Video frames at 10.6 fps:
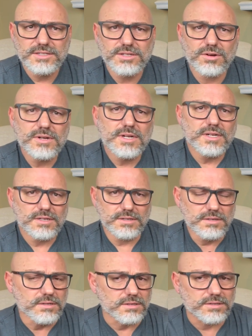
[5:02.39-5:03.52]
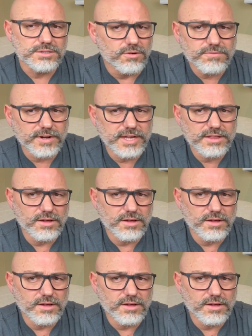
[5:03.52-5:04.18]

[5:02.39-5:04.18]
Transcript: So don't forget,